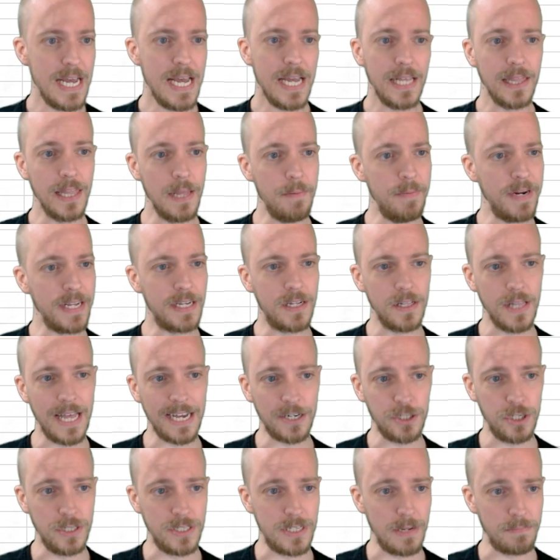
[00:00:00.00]
Limited
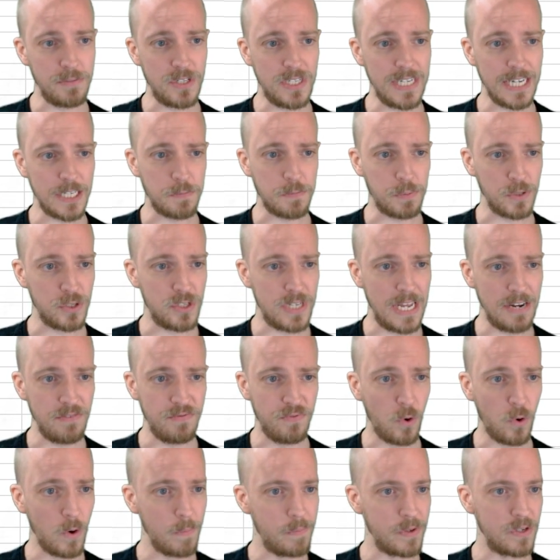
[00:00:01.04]
collections up 6%,
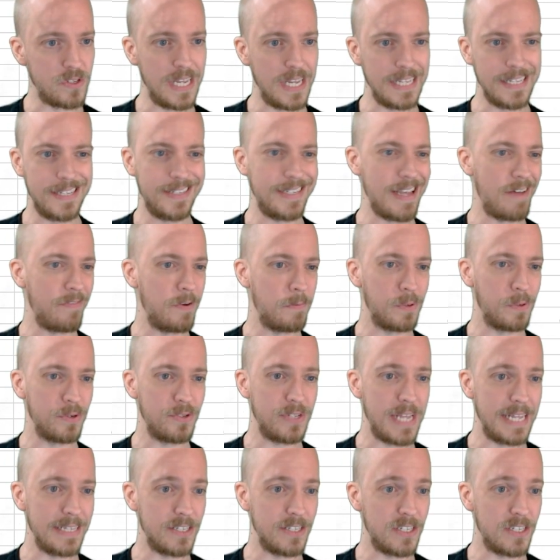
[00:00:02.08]
4%, 7%,